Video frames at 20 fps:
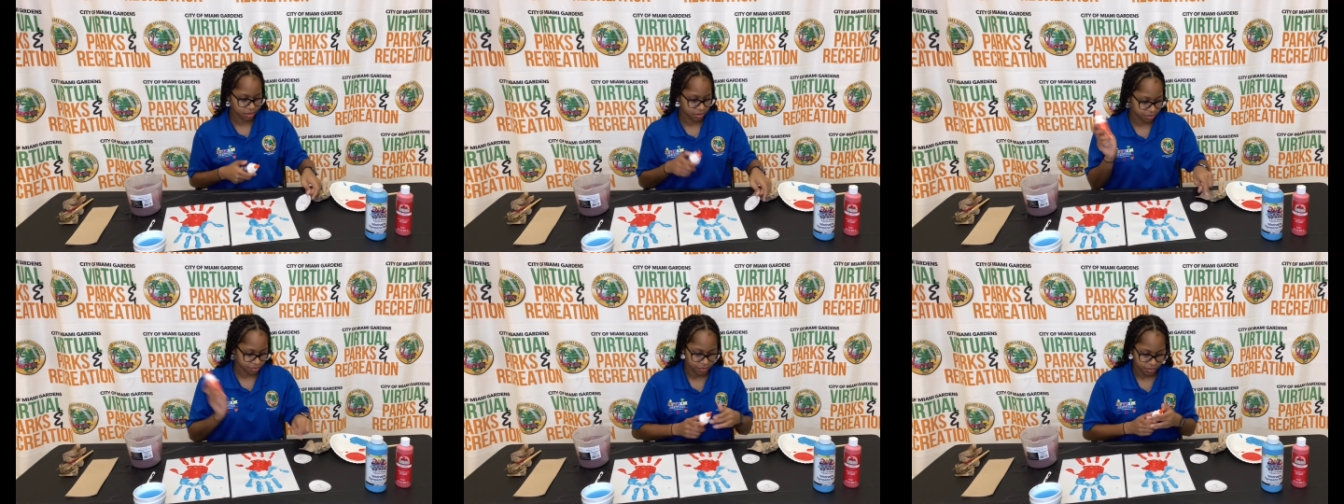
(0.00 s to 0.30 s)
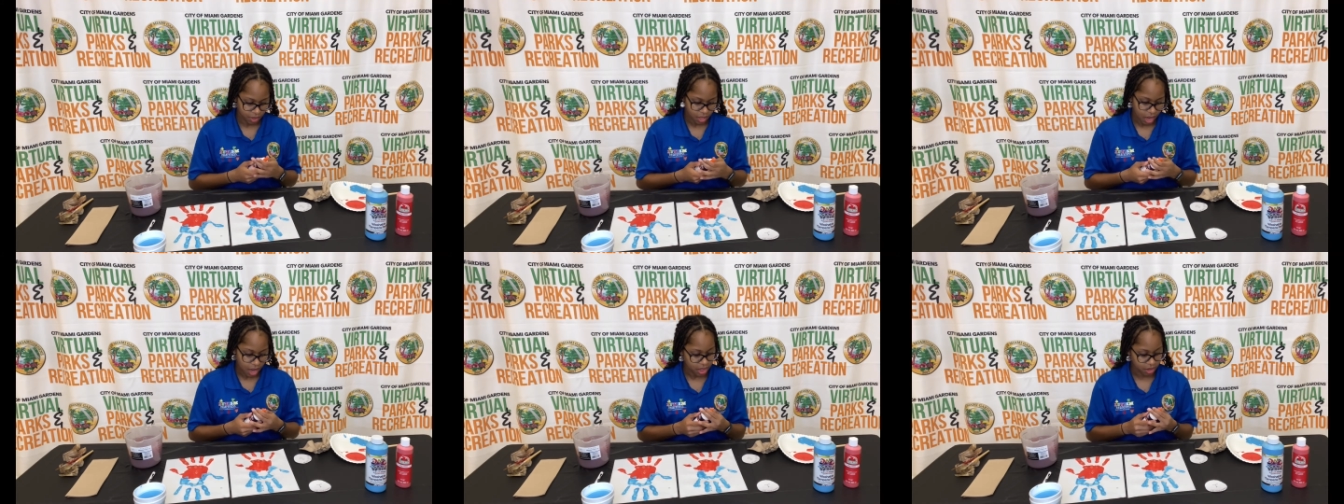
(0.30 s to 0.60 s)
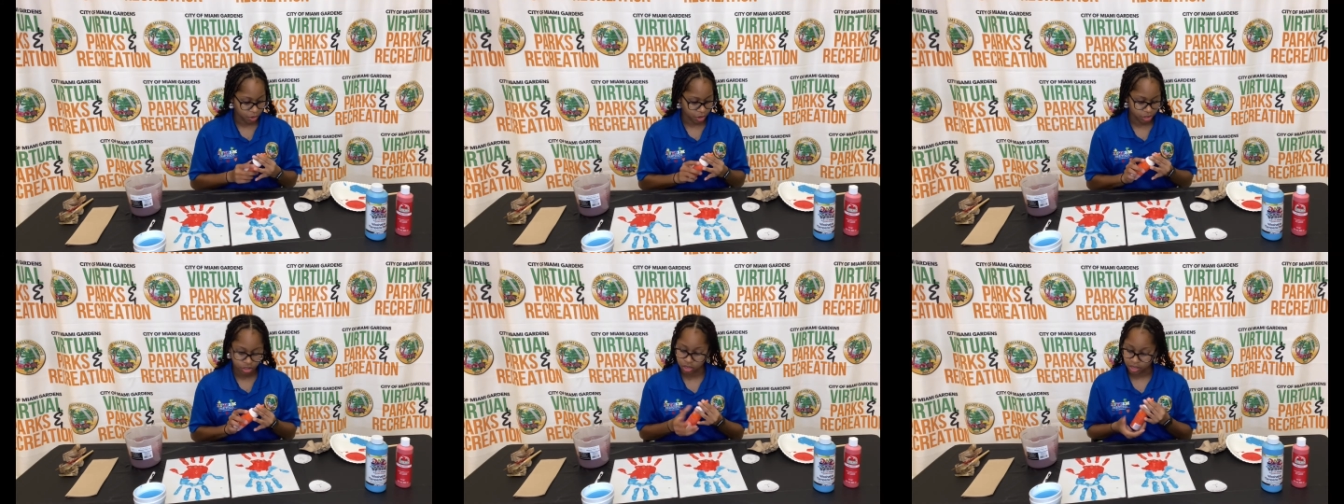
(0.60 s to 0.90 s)
fish,
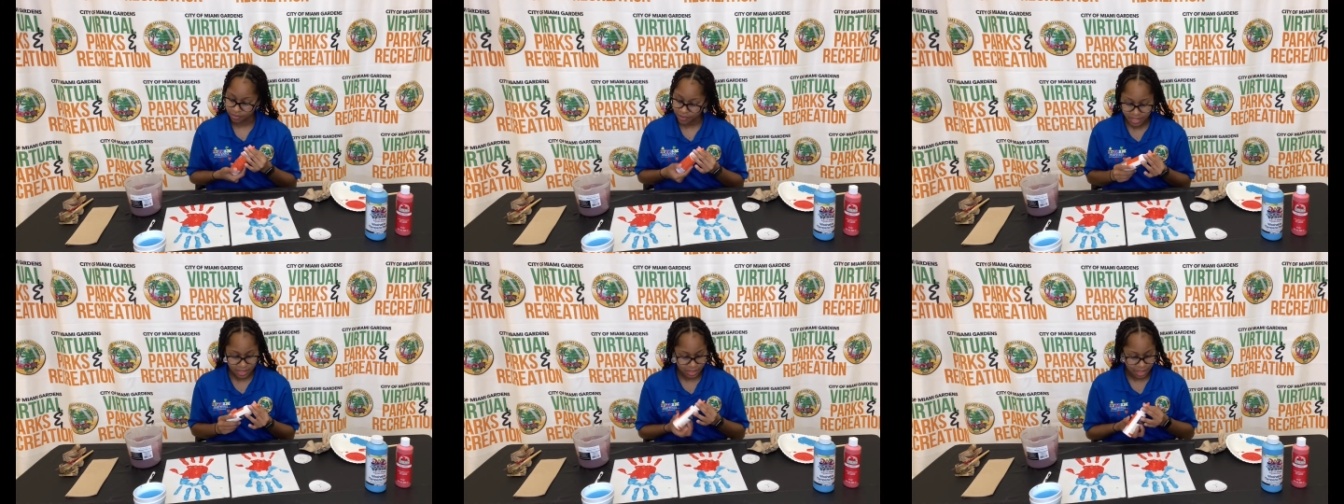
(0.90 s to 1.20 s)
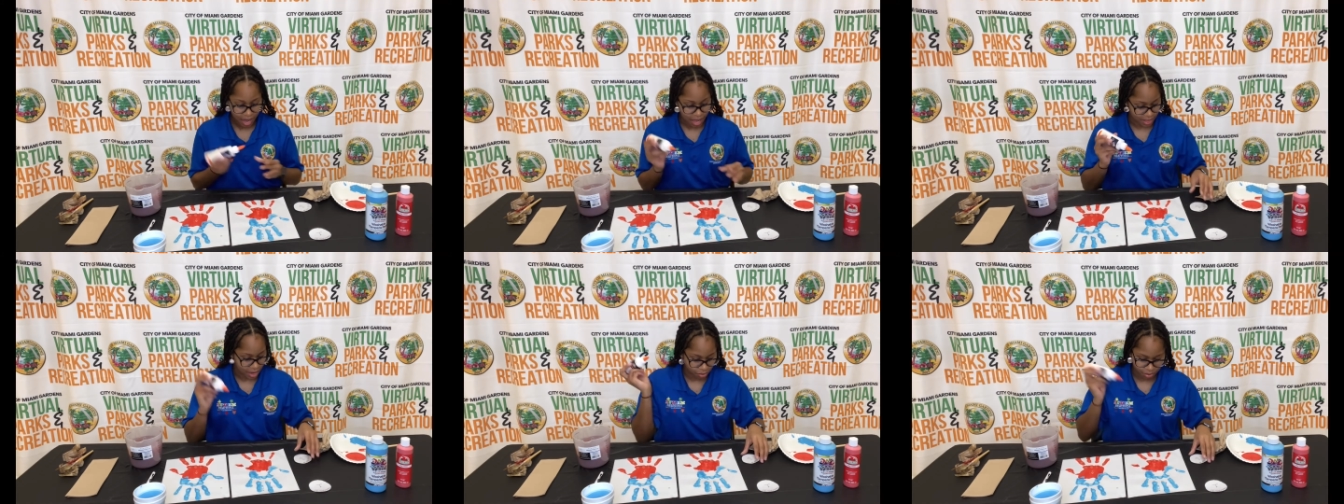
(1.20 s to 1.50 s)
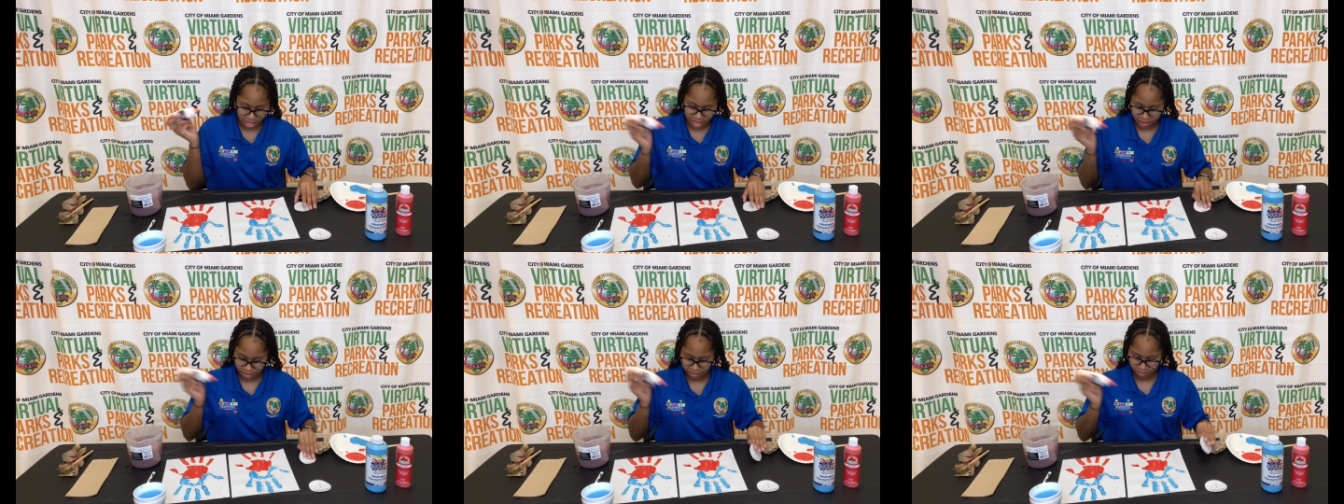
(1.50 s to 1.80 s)
two fish, red
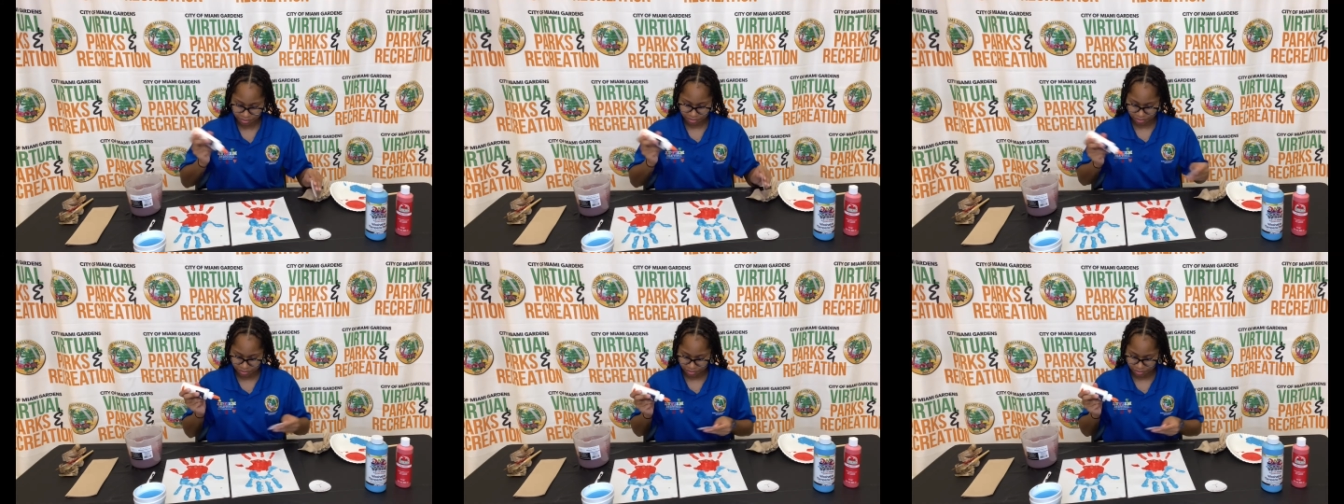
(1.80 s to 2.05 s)
fish,